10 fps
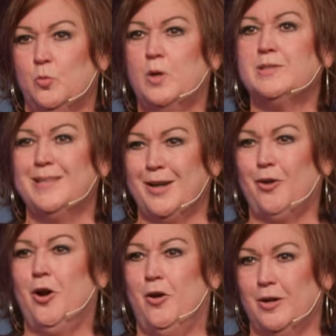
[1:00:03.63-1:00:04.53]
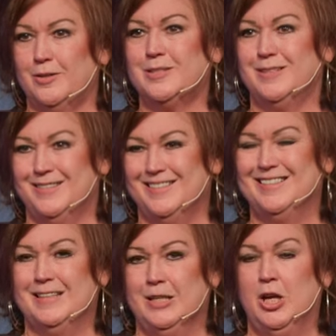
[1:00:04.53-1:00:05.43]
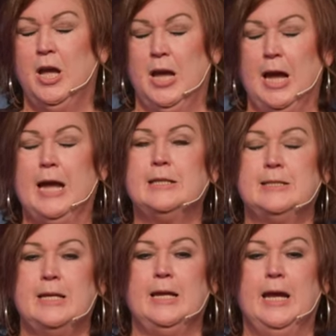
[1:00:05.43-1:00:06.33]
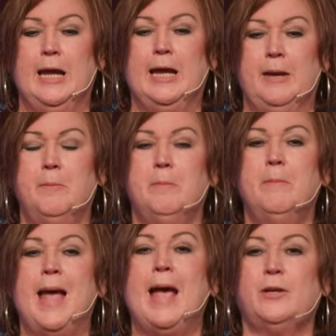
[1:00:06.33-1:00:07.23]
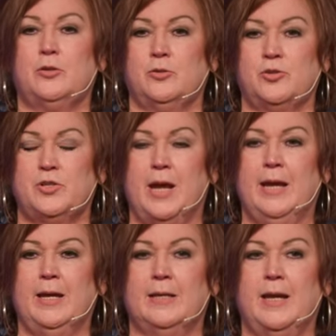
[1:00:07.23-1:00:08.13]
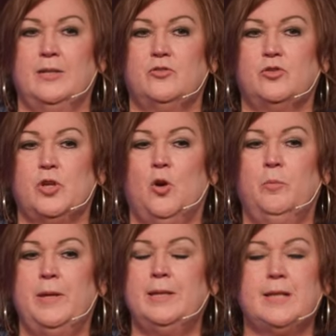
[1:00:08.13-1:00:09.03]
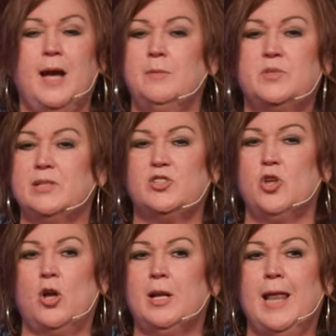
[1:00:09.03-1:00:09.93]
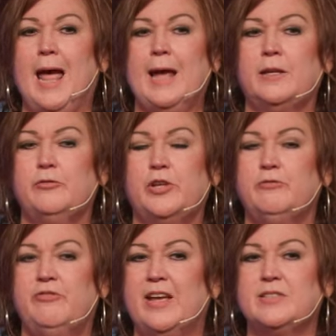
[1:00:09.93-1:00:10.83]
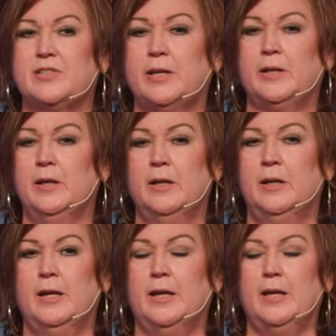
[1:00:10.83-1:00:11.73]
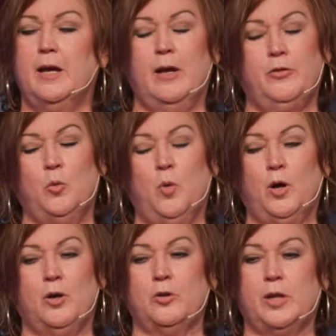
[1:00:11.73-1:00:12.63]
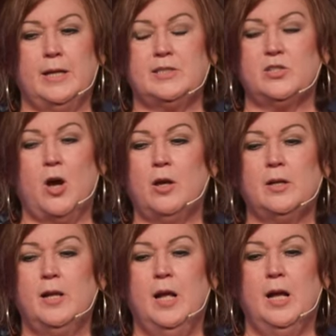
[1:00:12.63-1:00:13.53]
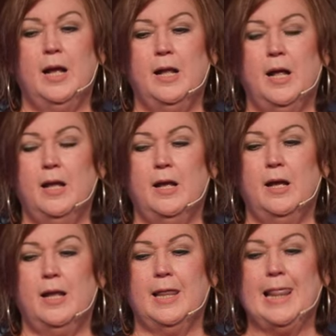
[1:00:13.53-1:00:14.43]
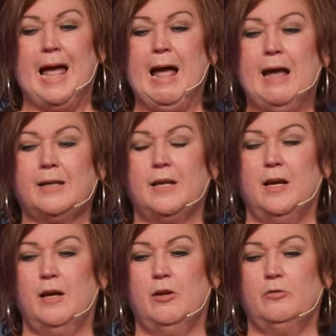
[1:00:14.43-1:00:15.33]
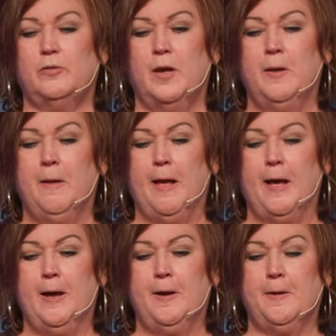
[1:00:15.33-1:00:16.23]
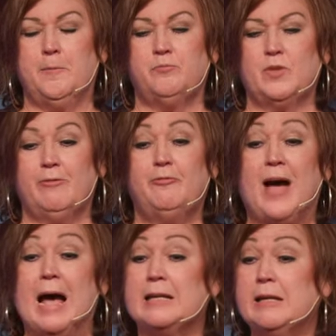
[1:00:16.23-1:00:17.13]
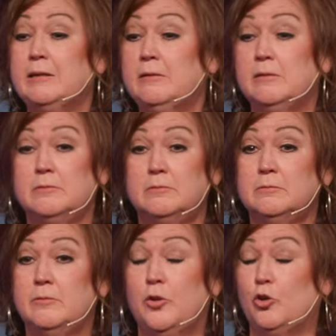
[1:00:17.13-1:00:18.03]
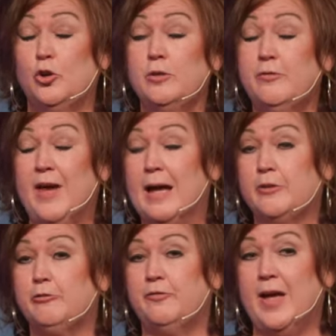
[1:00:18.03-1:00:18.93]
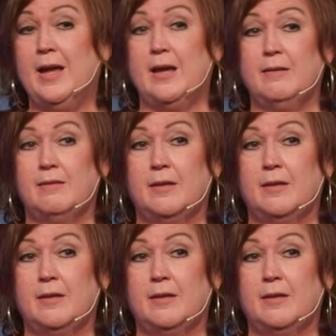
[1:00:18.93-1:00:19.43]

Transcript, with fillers: what's in our heart? And it, it matters, and, and so many times it's not a lack of confessing uh, the word. It's not a, a, a lack of um, fighting the good fight of faith.